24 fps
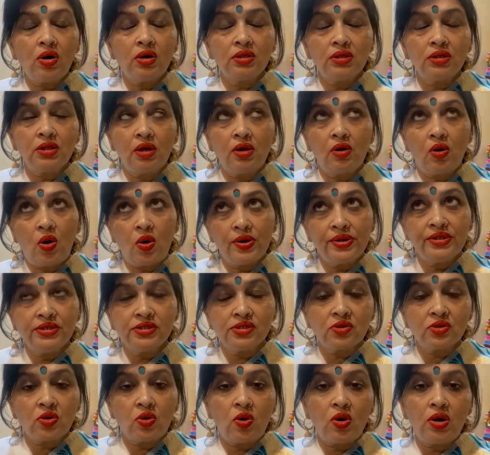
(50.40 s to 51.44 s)
law is
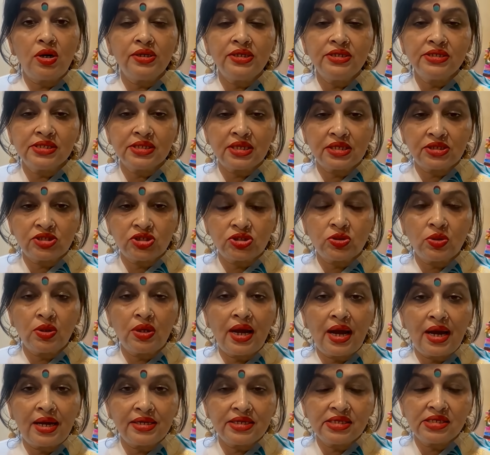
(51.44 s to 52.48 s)
called the Sexual
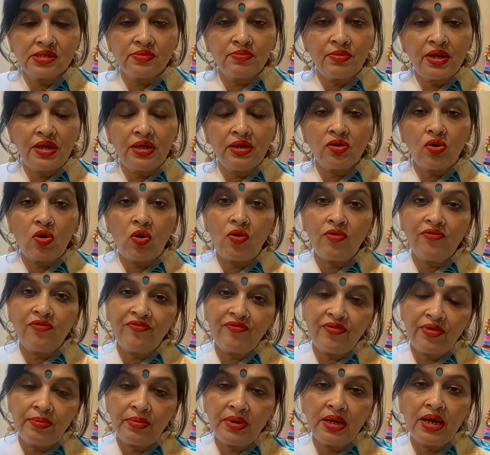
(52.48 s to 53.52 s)
Harassment of
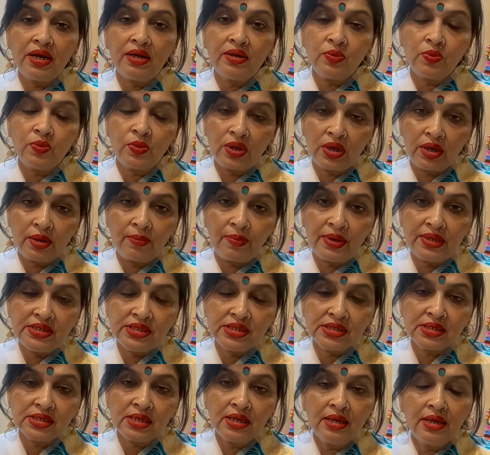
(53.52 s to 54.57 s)
Women at
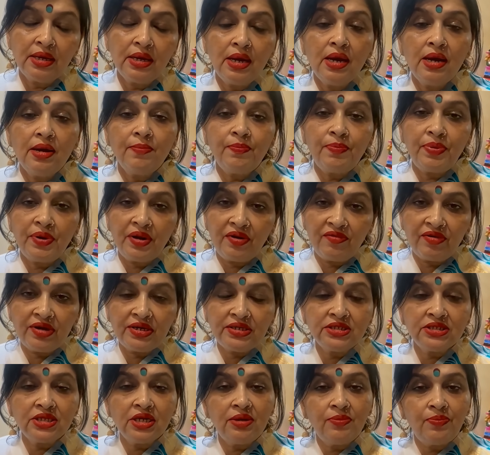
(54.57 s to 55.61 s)
Workplace
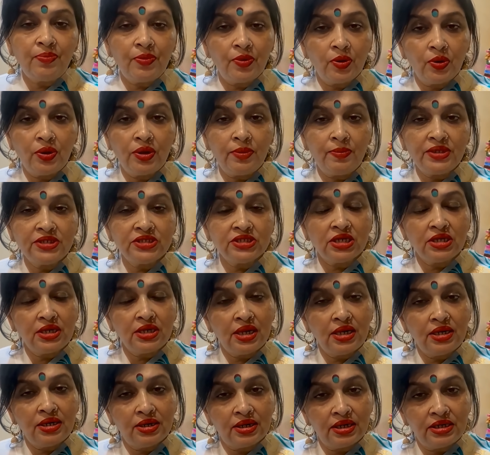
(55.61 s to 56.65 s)
Prevention, Prohibition
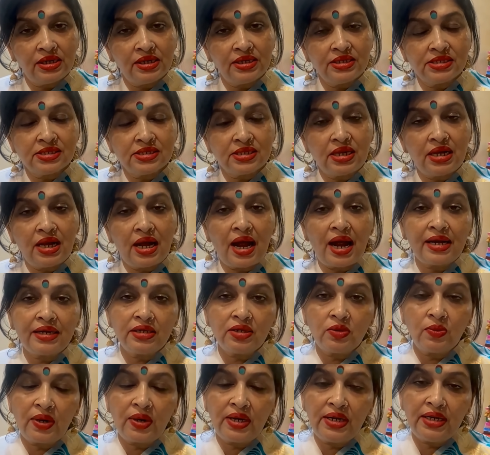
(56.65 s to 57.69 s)
and Redressal Act
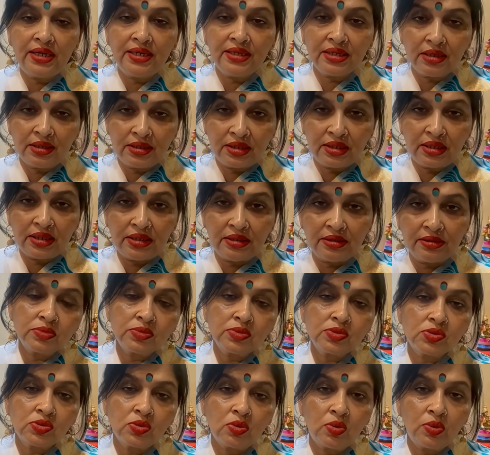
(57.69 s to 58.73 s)
2013.
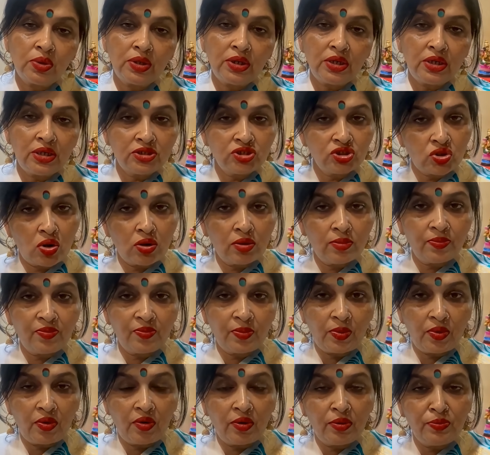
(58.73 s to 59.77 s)
So in a short
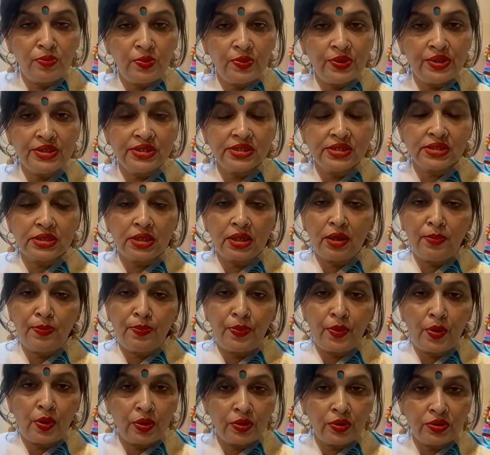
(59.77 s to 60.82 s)
form we say
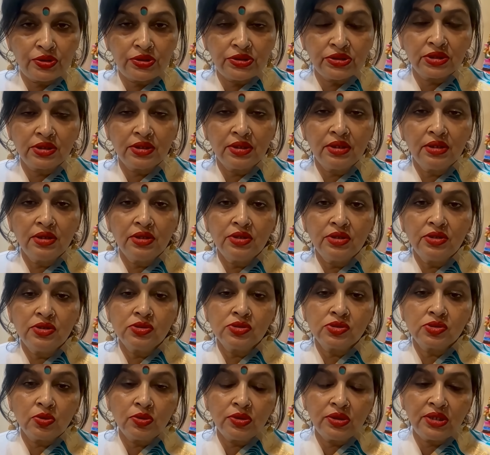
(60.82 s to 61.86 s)
POSH.
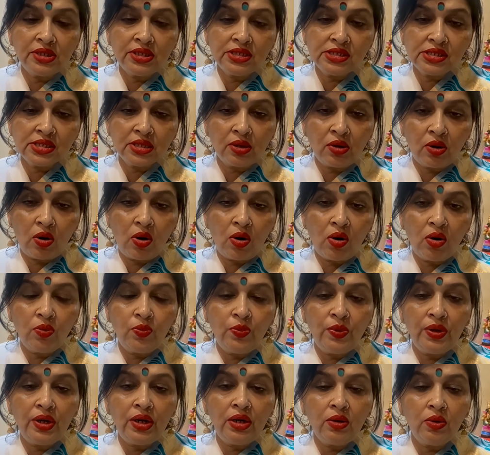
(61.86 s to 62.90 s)
So this law
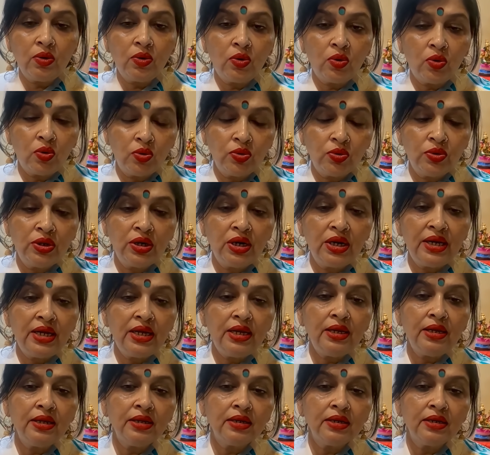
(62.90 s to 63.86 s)
will only